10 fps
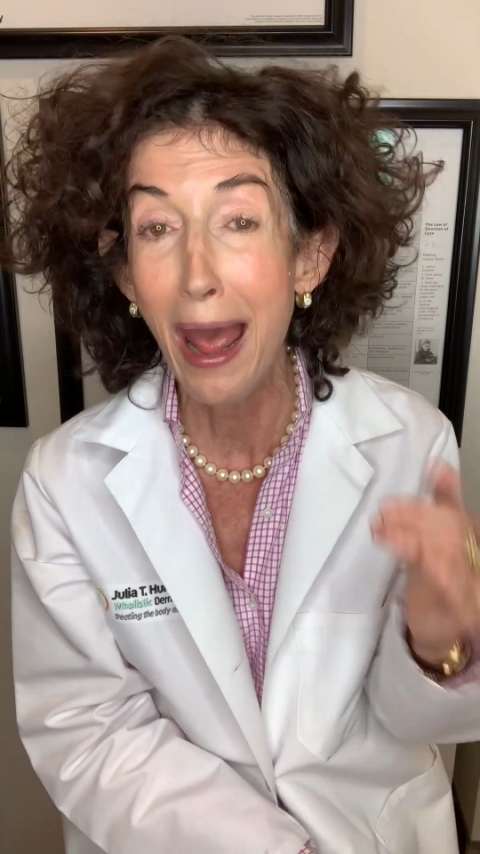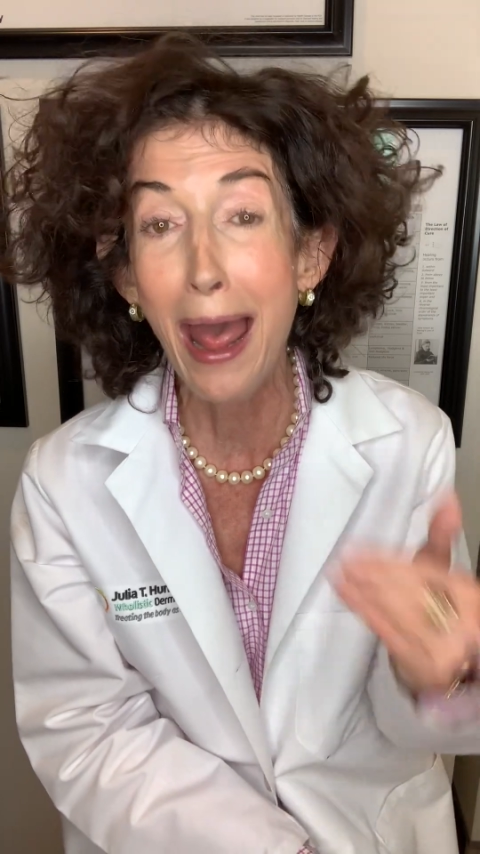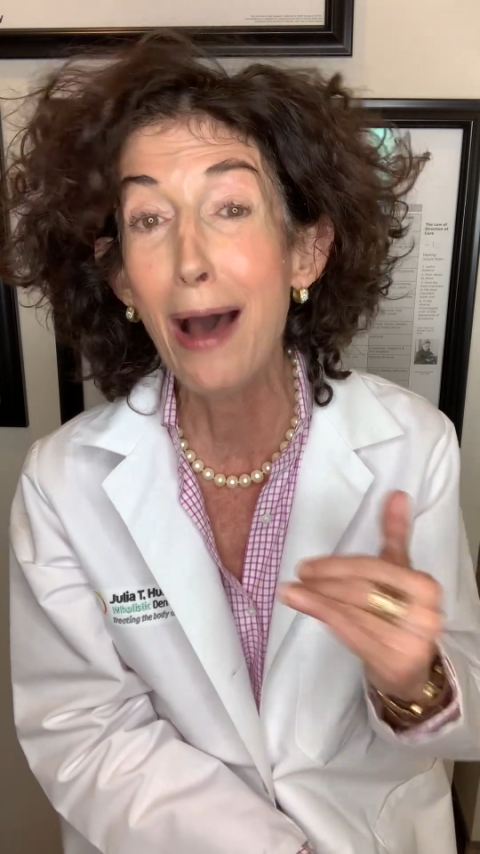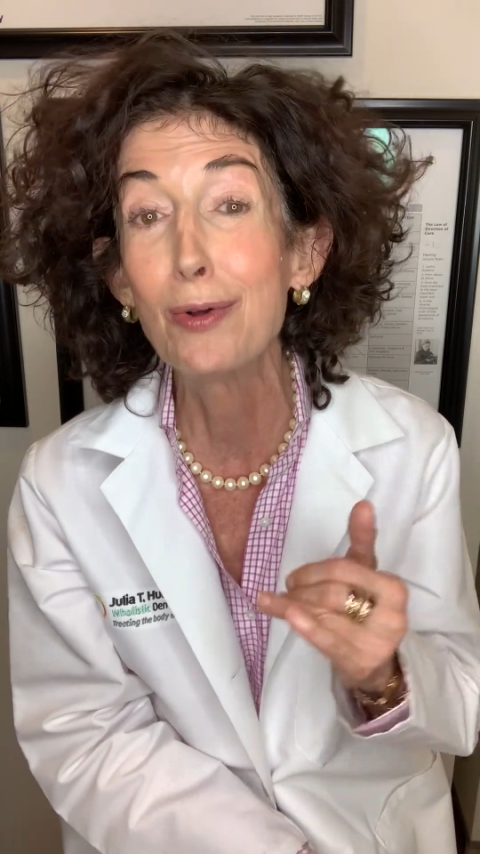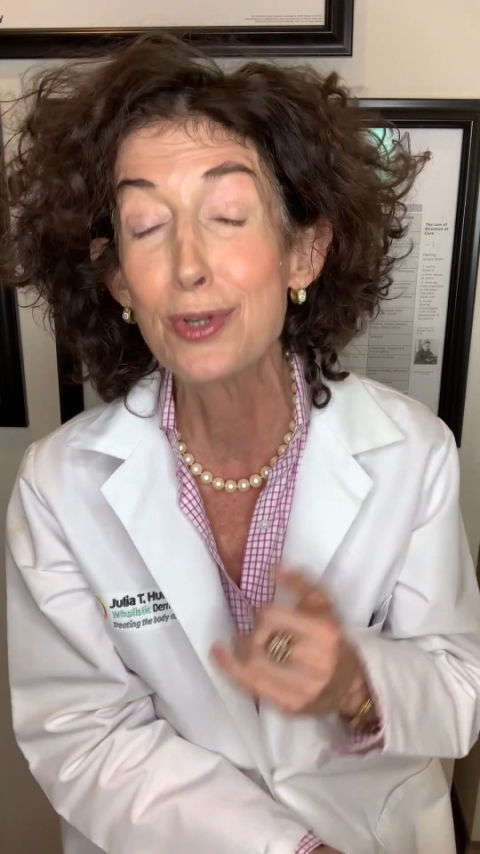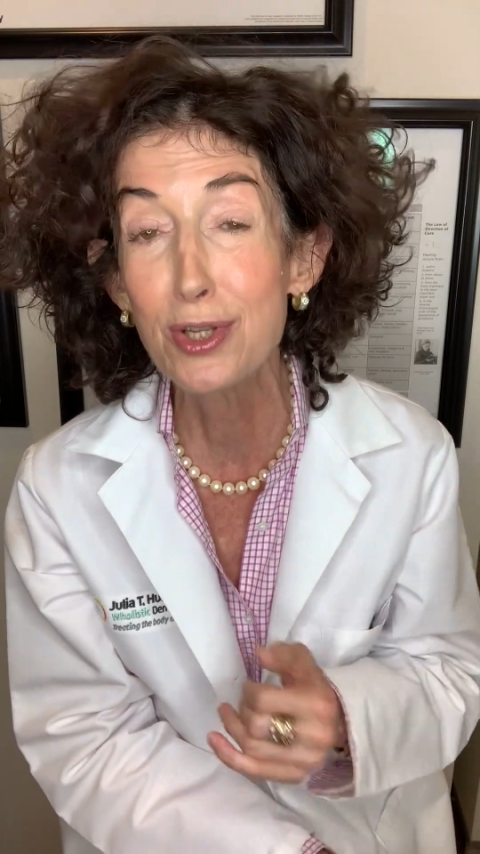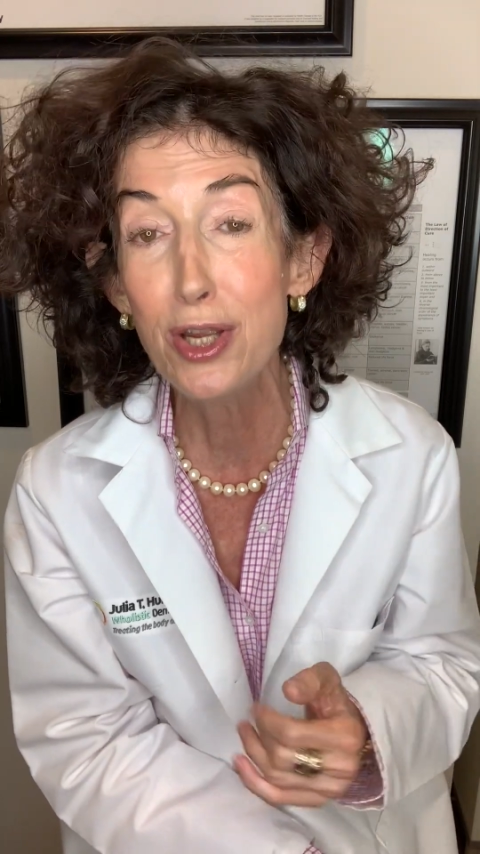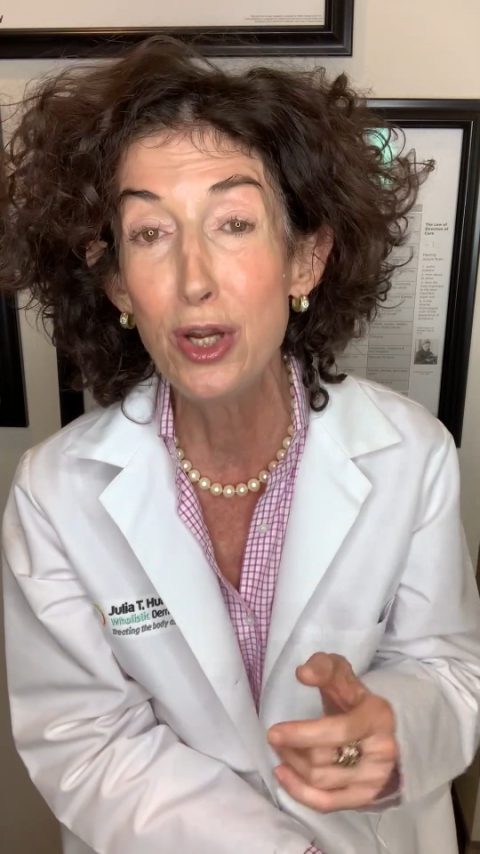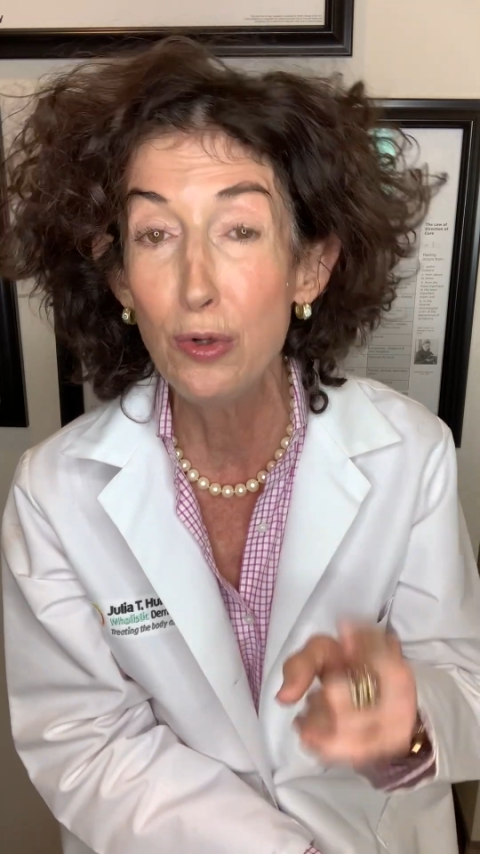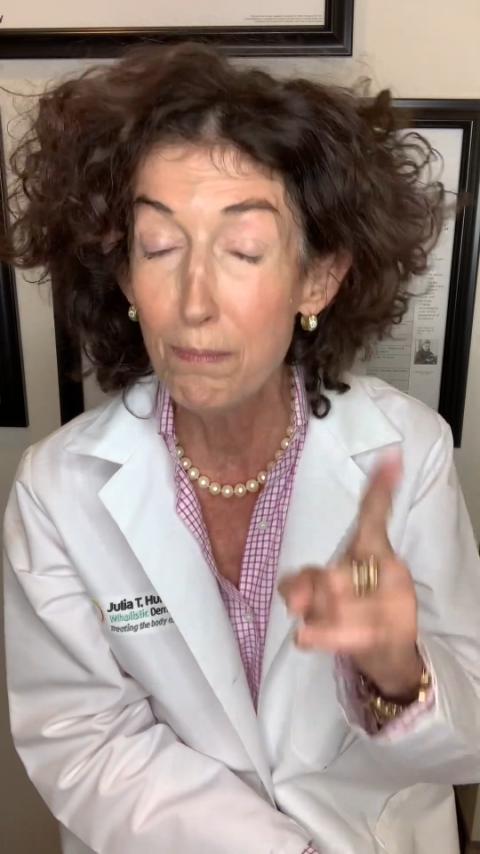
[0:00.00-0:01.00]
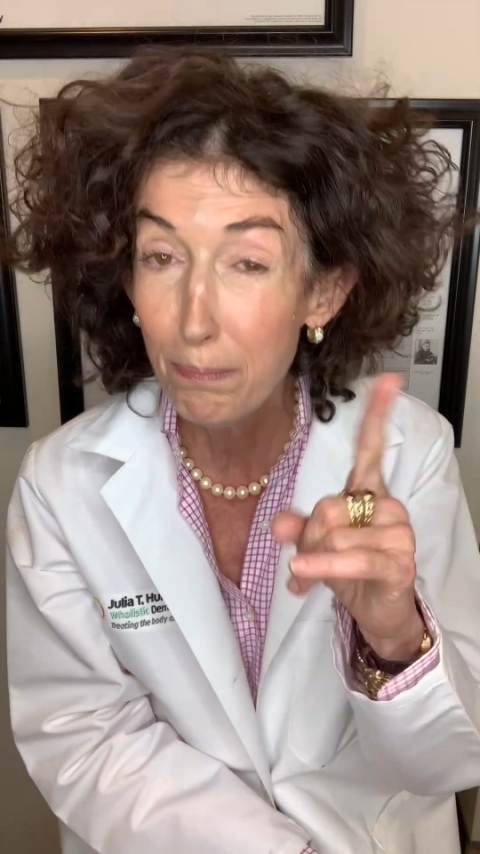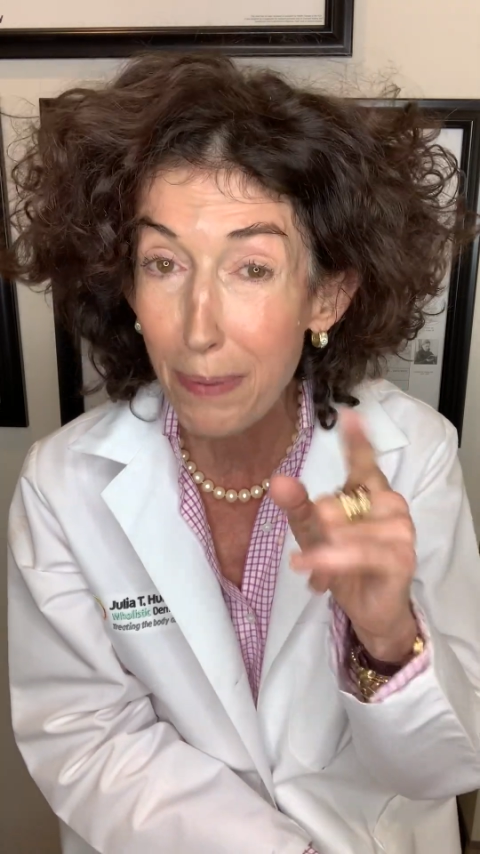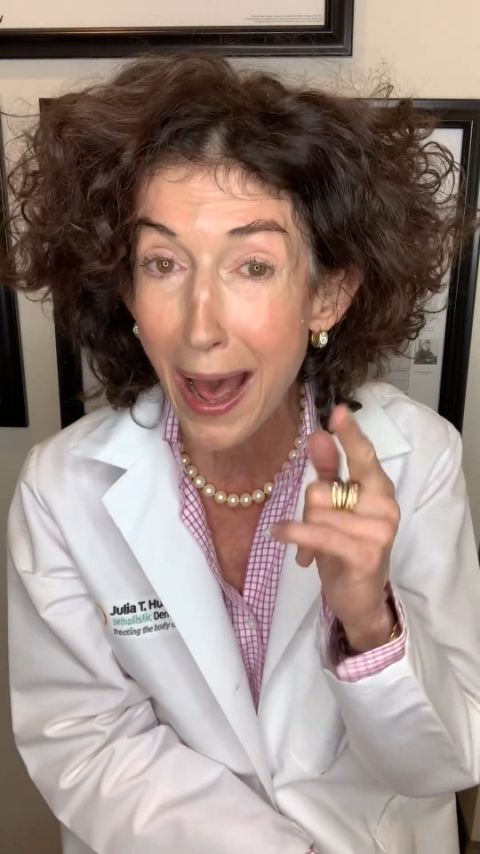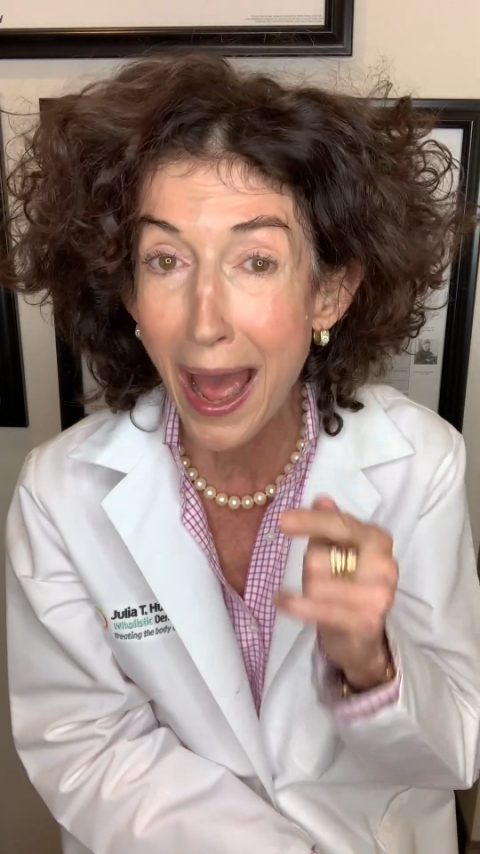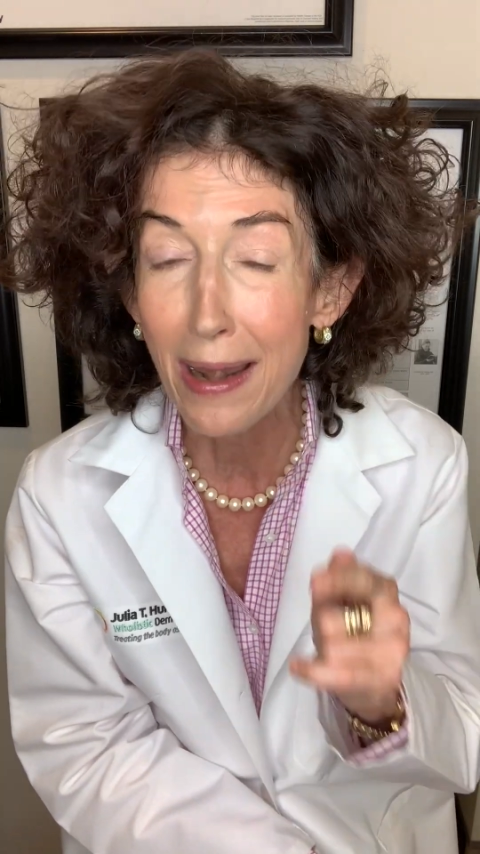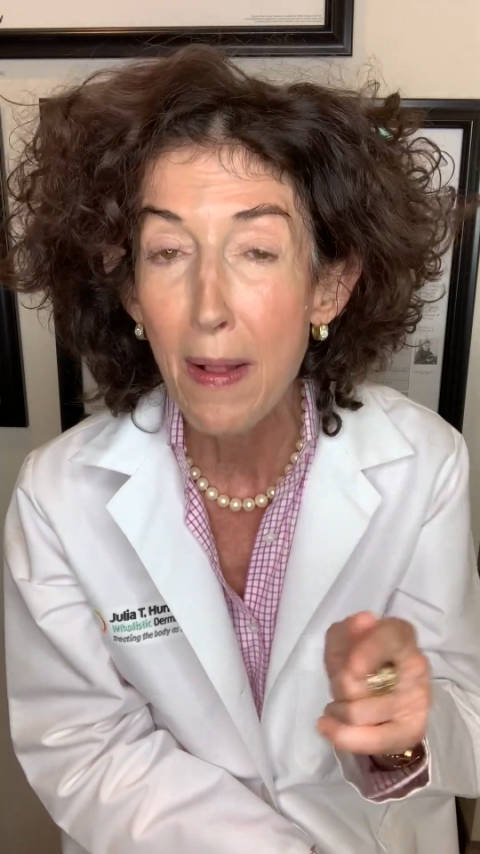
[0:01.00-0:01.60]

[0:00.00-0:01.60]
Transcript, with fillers: out soon. But